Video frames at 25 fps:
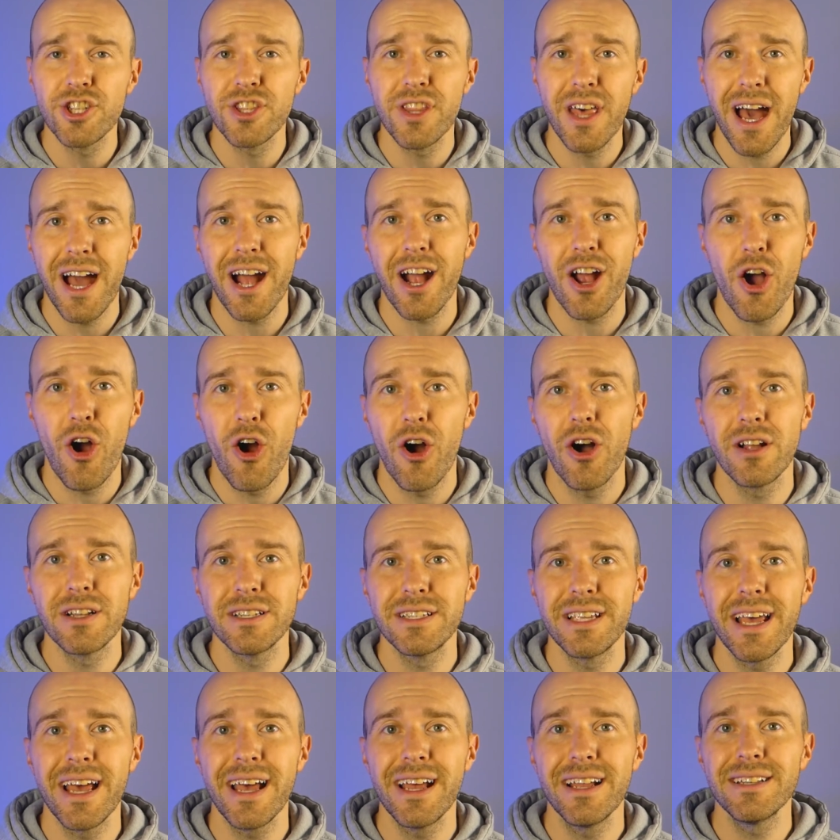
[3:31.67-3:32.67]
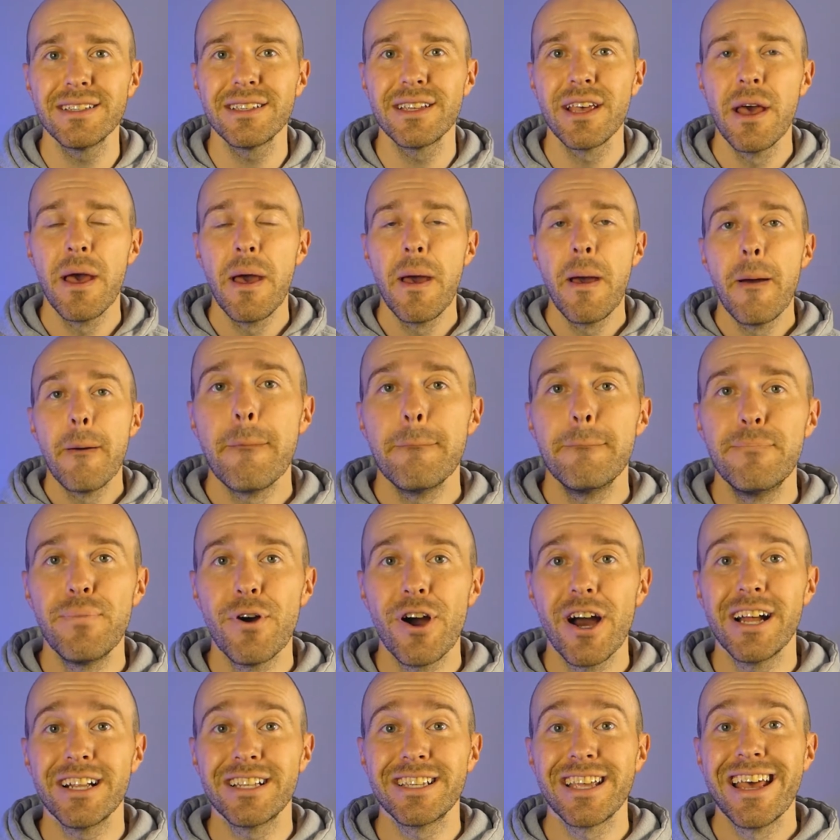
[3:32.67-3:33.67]
that content,
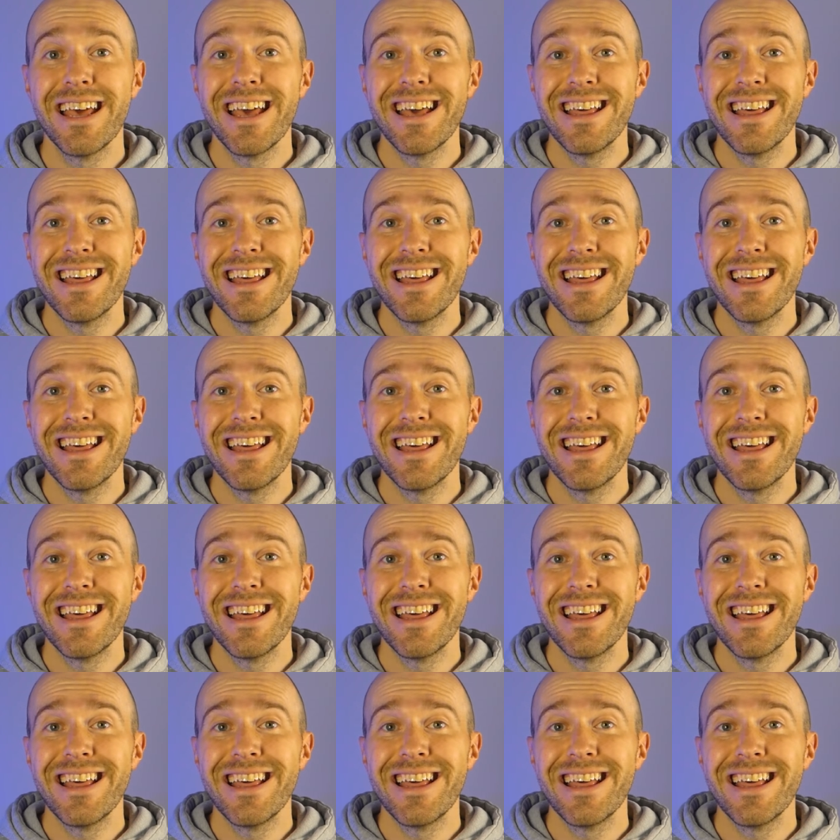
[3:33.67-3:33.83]
but